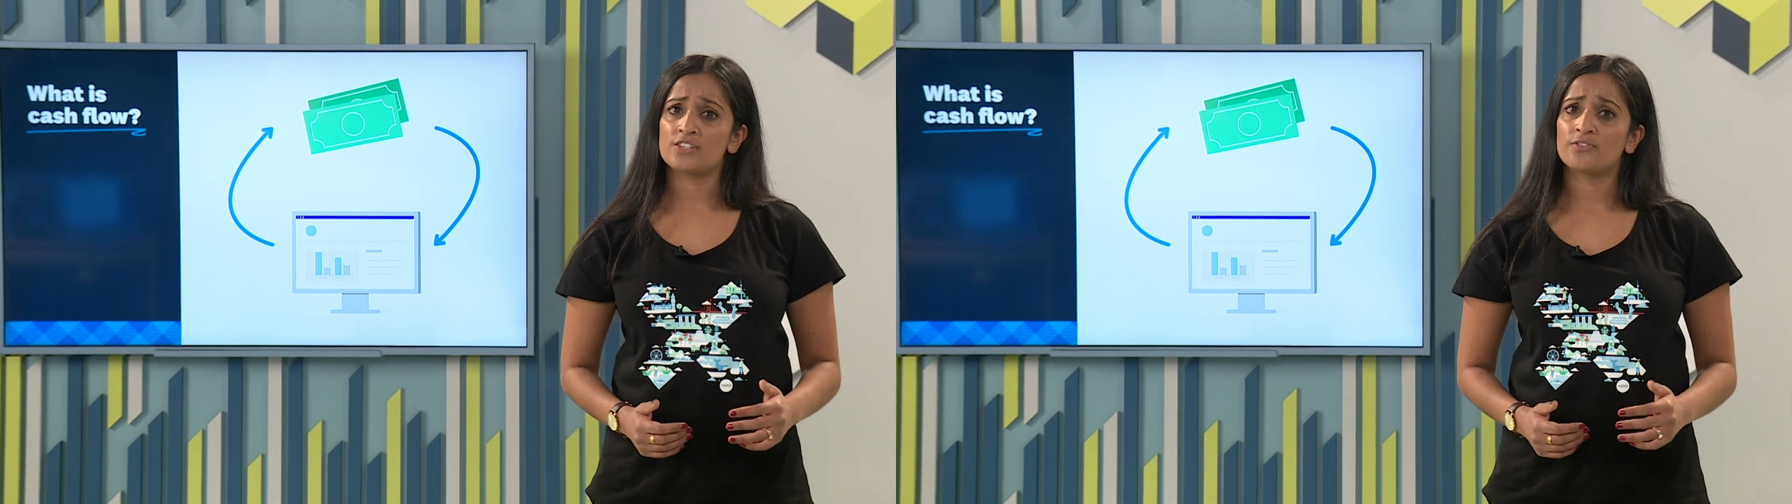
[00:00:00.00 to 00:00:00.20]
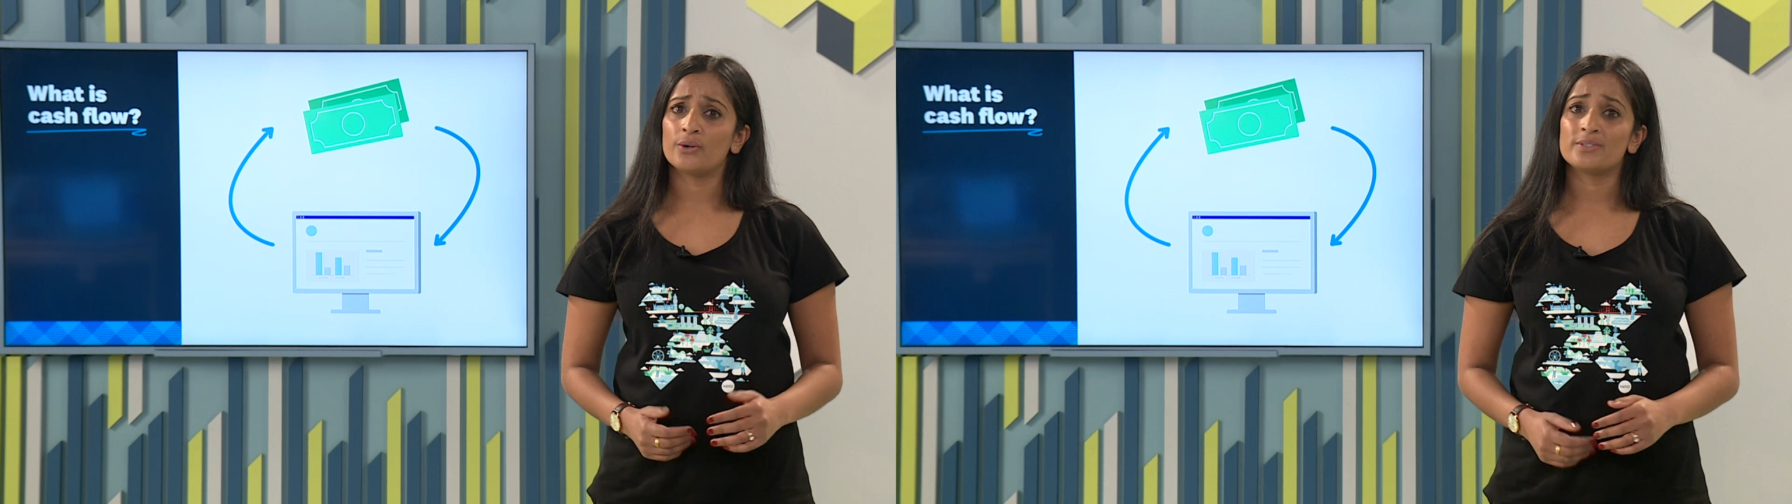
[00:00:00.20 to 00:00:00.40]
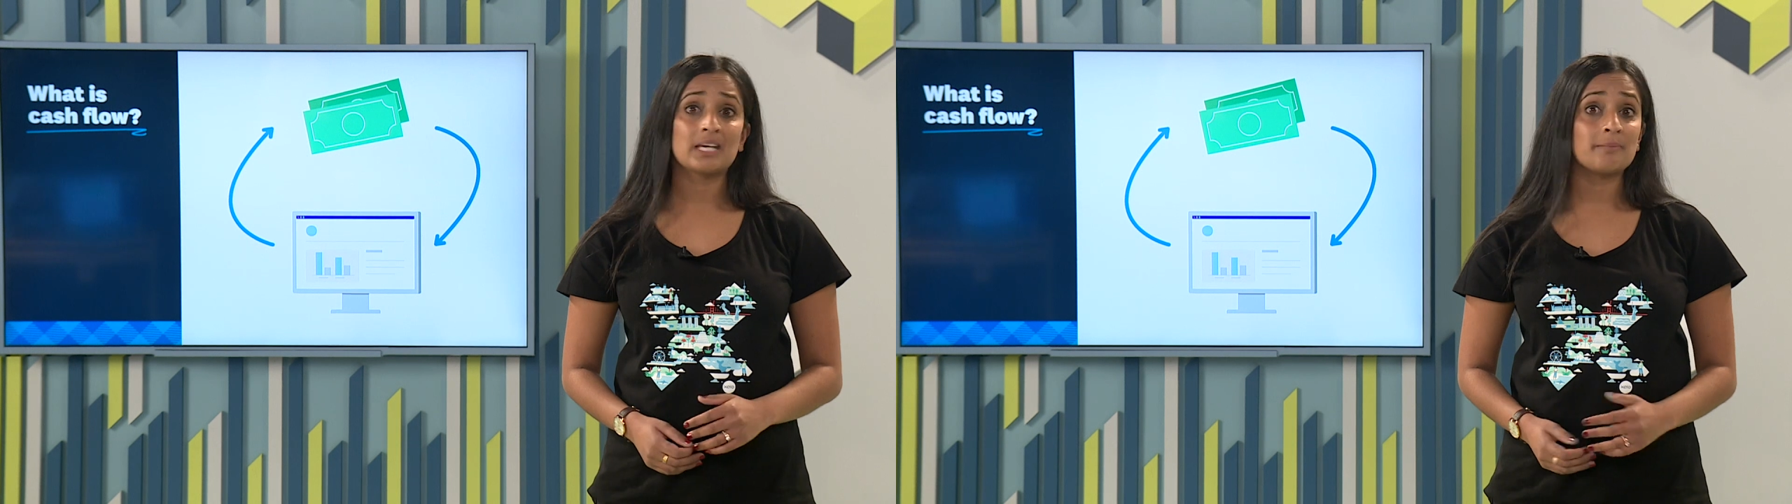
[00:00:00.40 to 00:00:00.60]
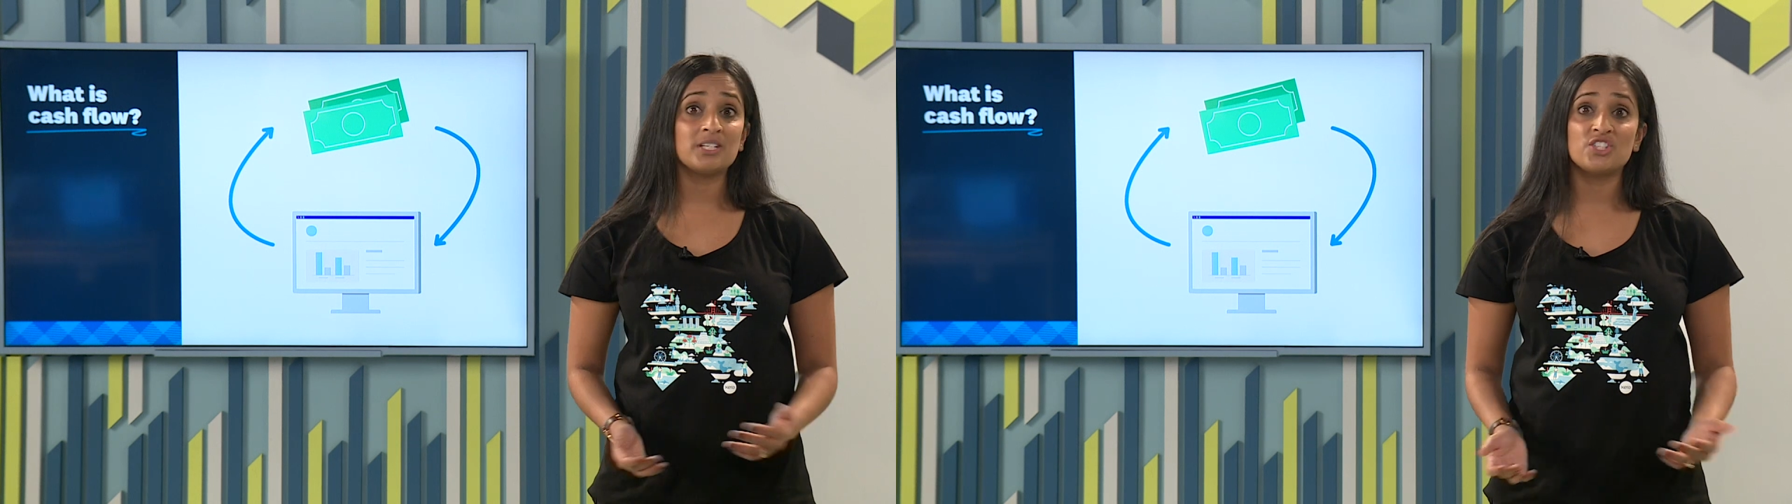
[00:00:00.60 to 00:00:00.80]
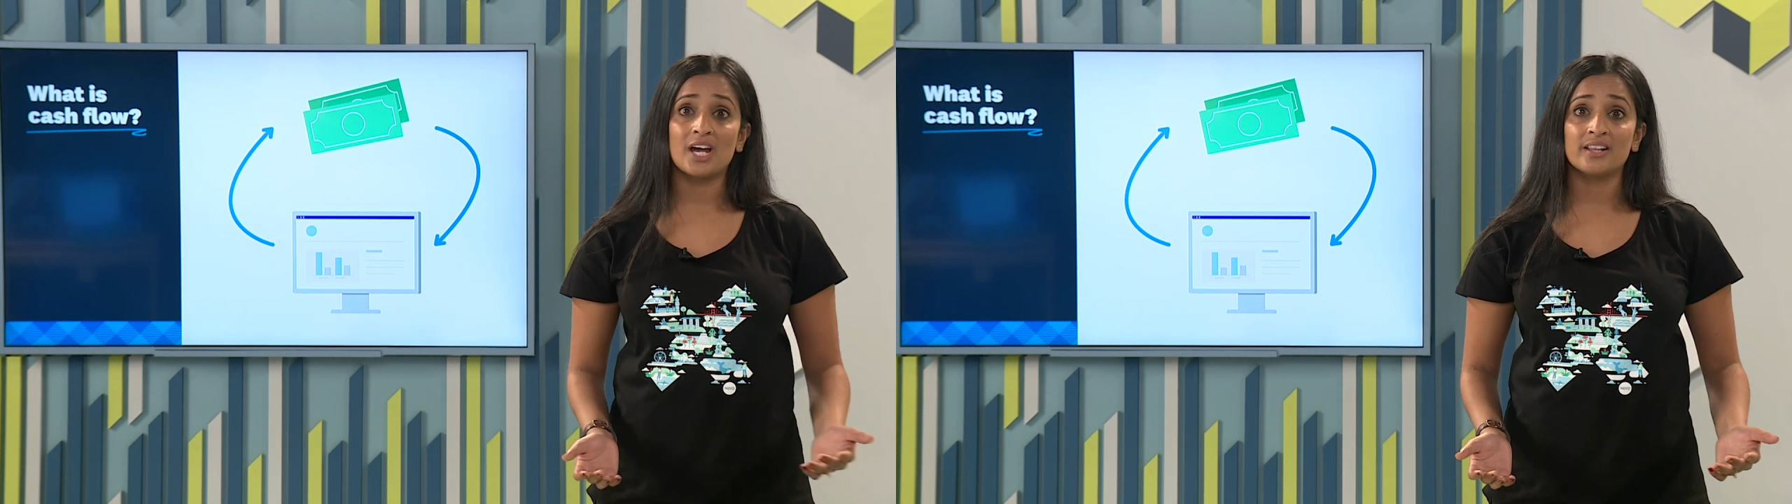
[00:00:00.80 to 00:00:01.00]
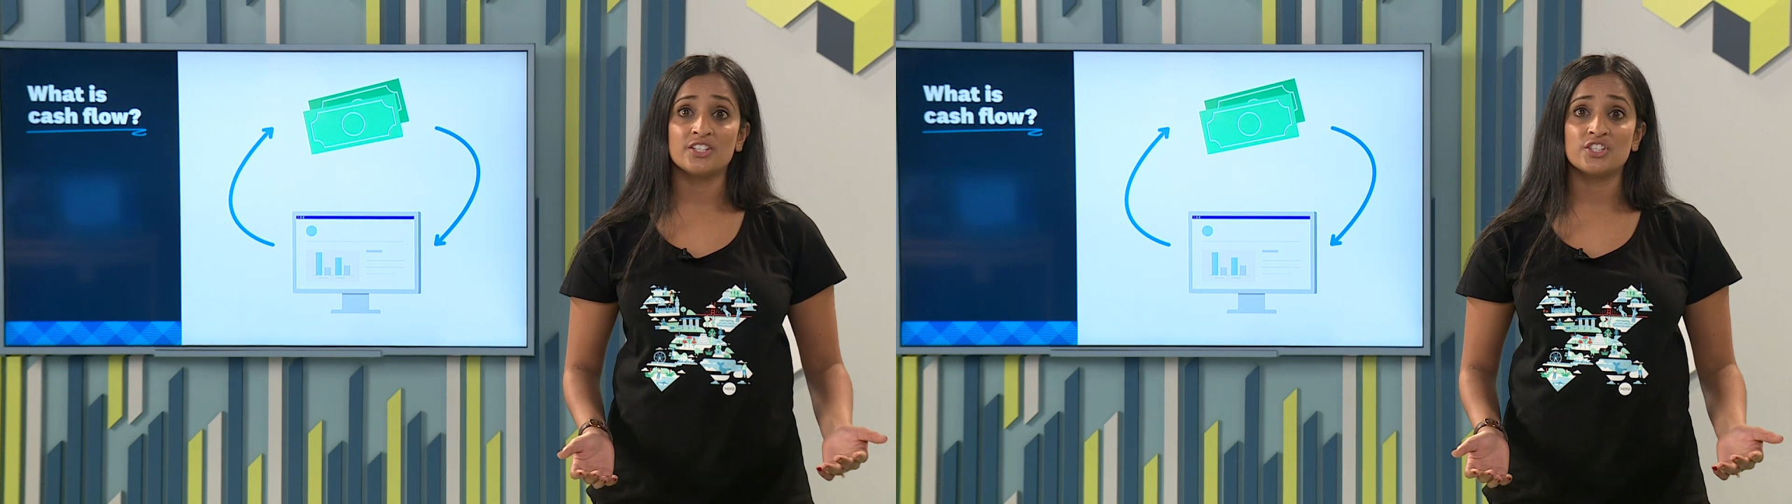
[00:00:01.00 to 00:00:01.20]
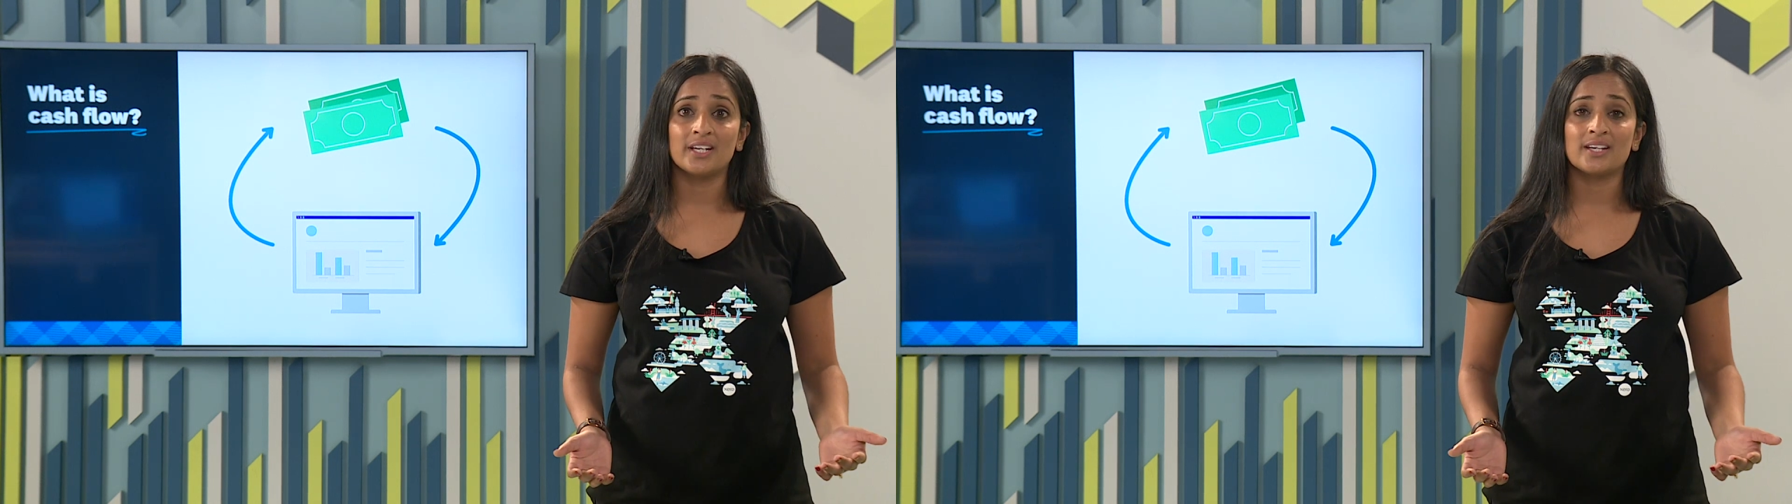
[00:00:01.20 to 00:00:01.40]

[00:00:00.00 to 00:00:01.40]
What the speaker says: flows can be challenging